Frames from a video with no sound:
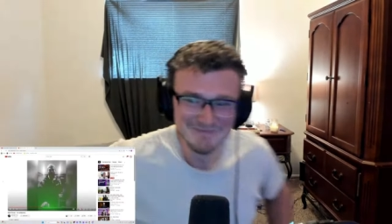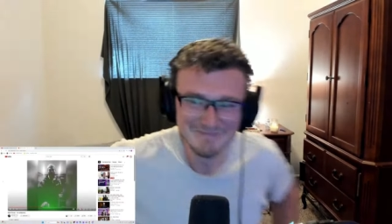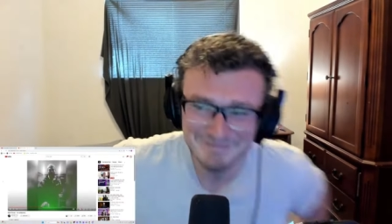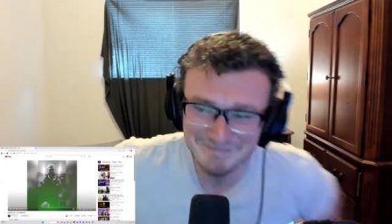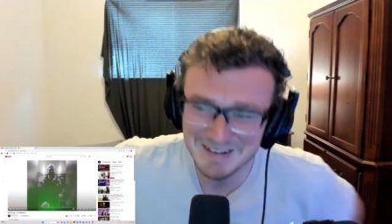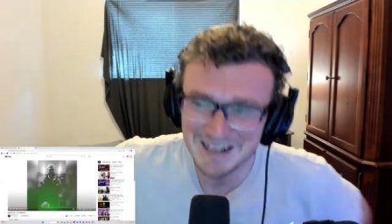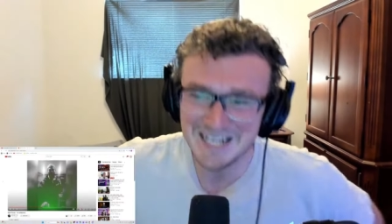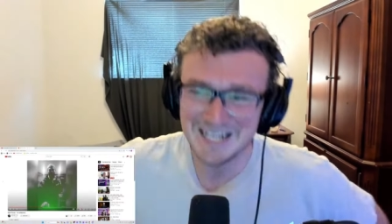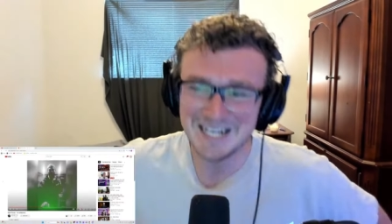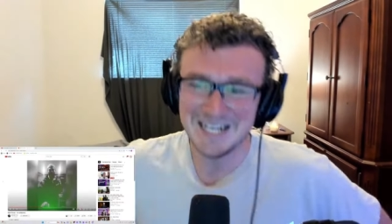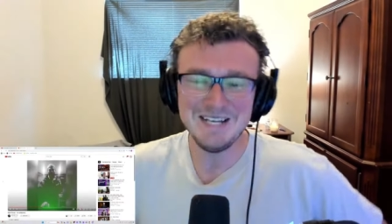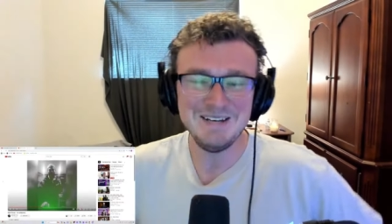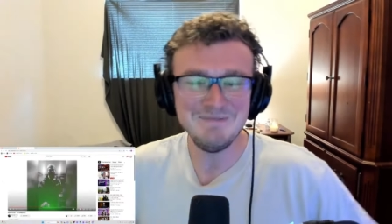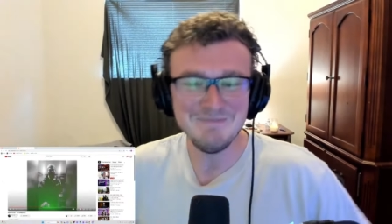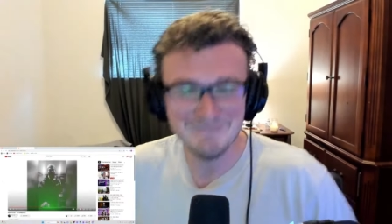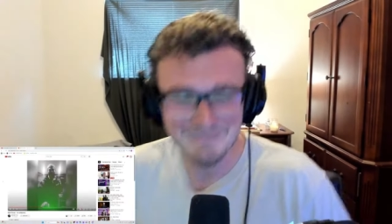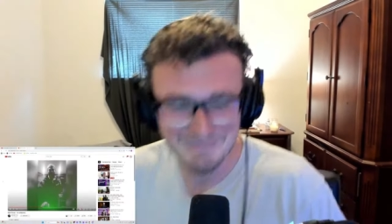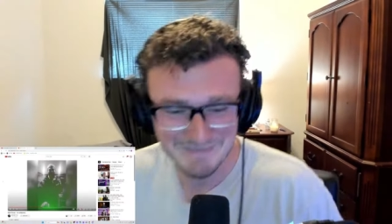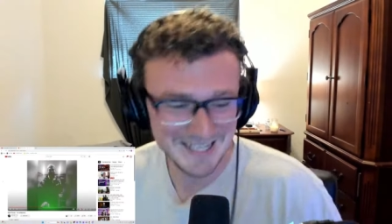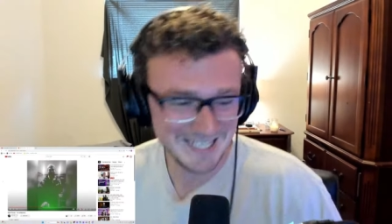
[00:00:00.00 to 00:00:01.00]
My
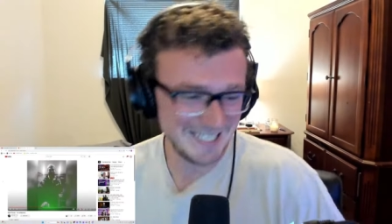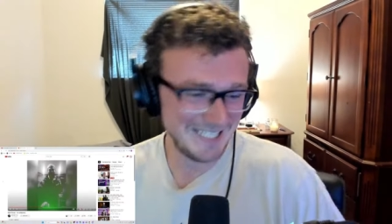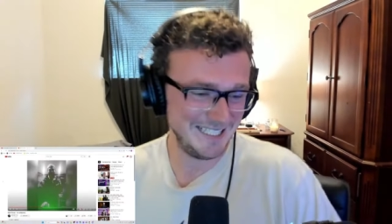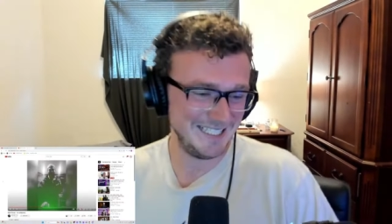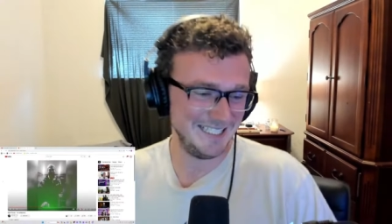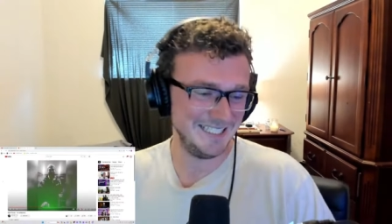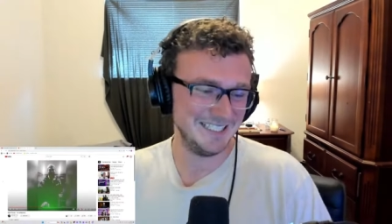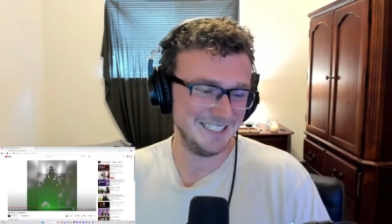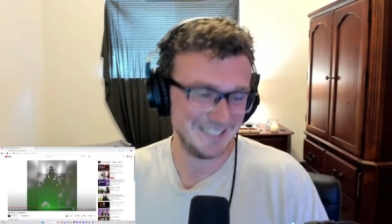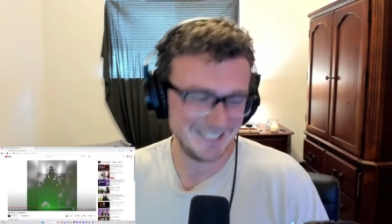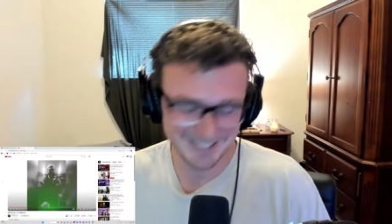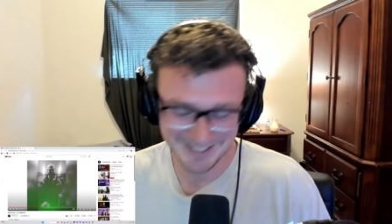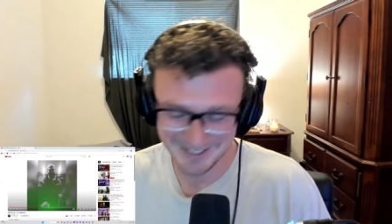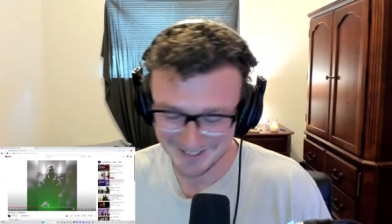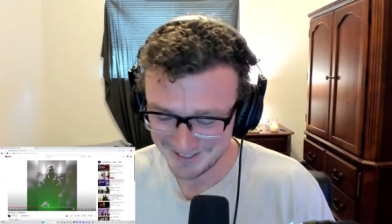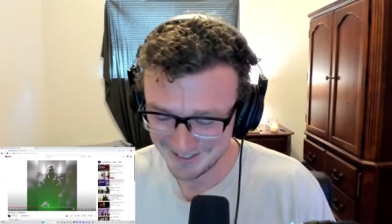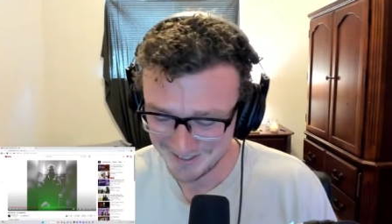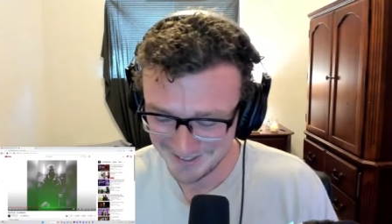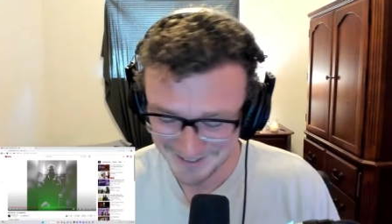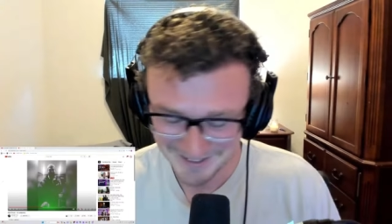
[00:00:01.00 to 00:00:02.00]
man,
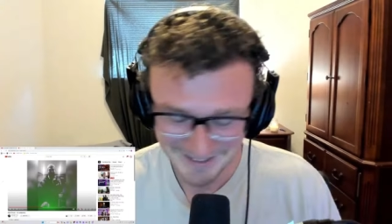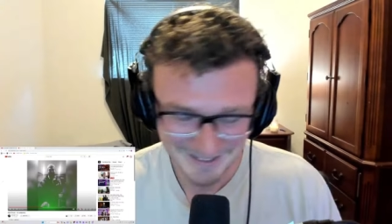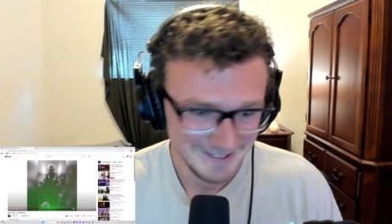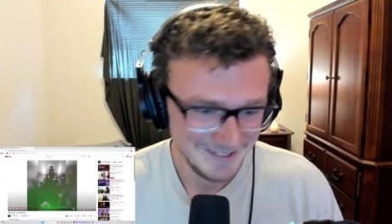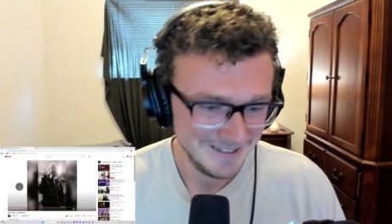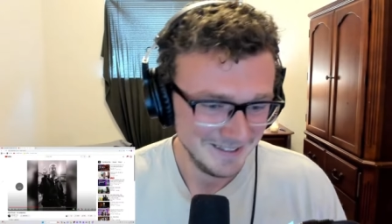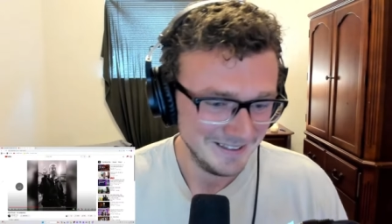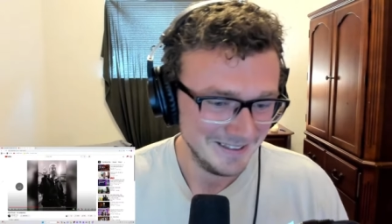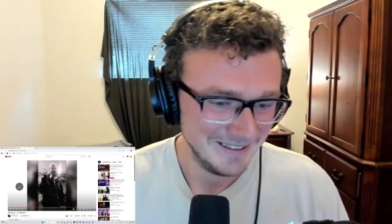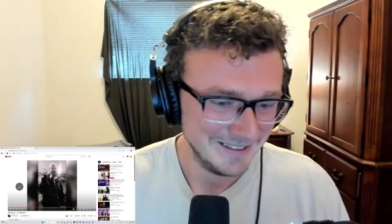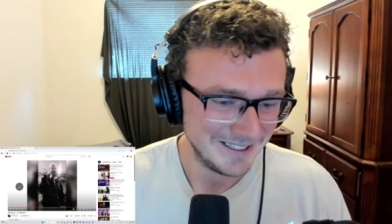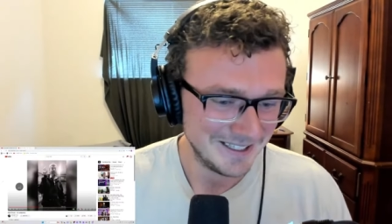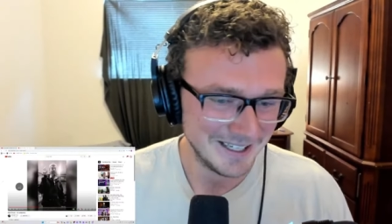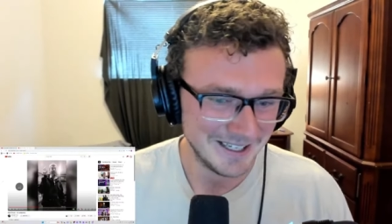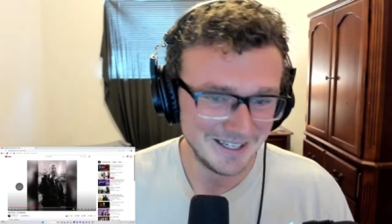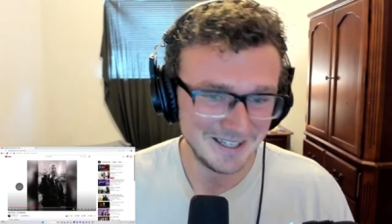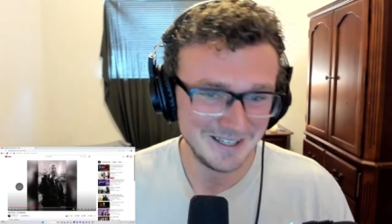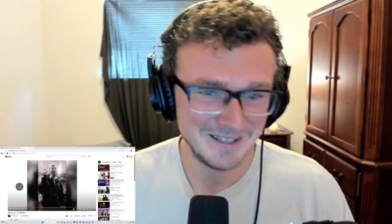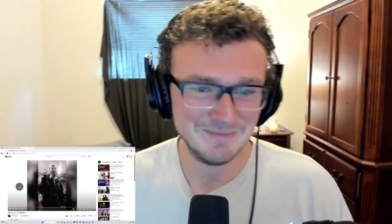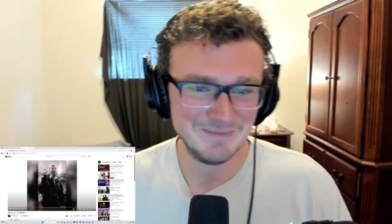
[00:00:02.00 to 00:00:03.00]
dude.
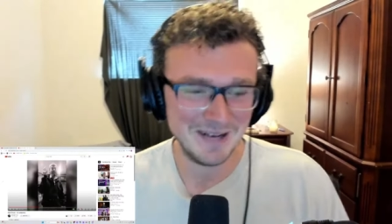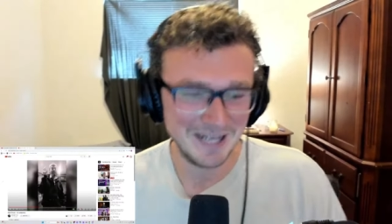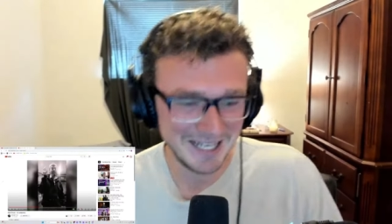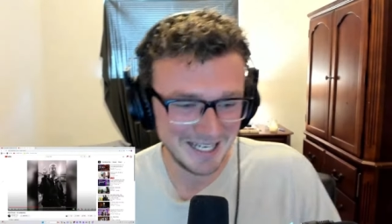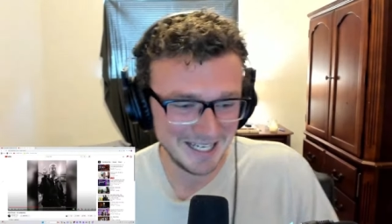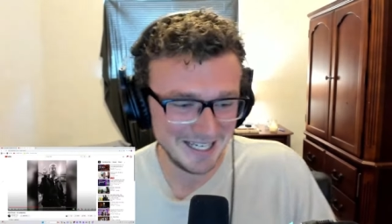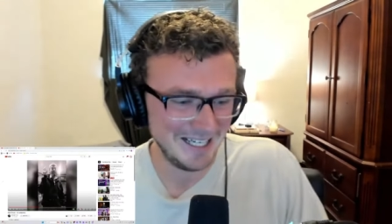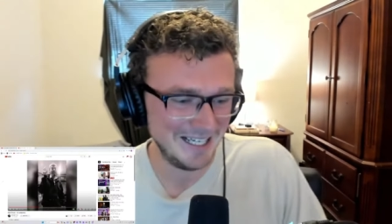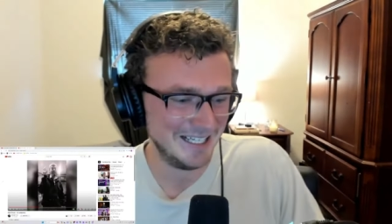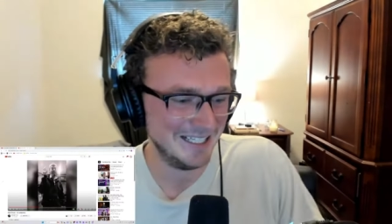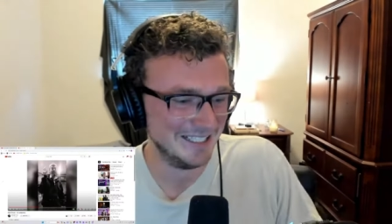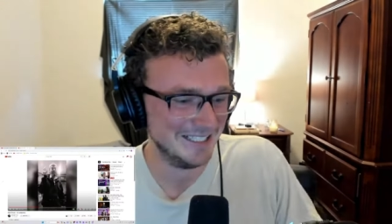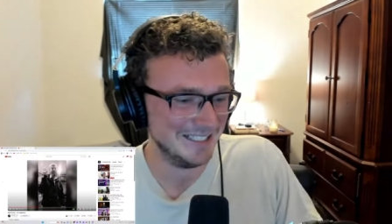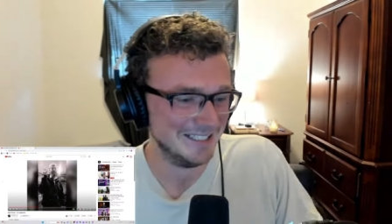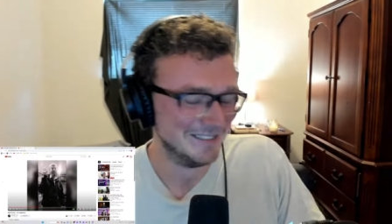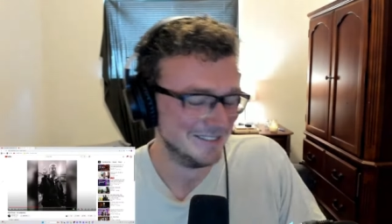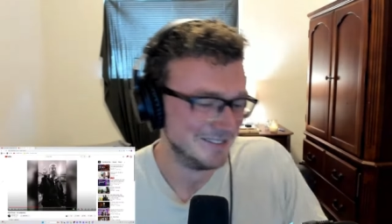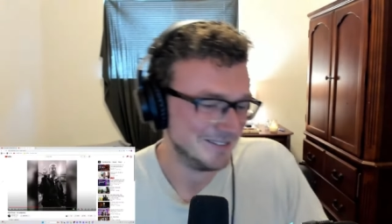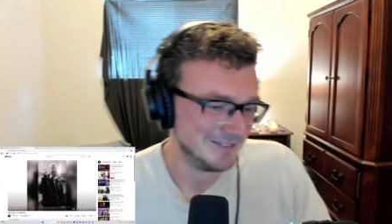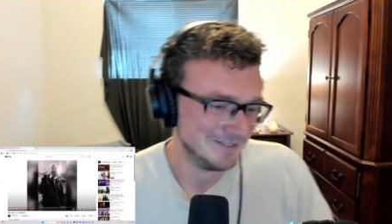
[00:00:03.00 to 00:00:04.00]
Come on.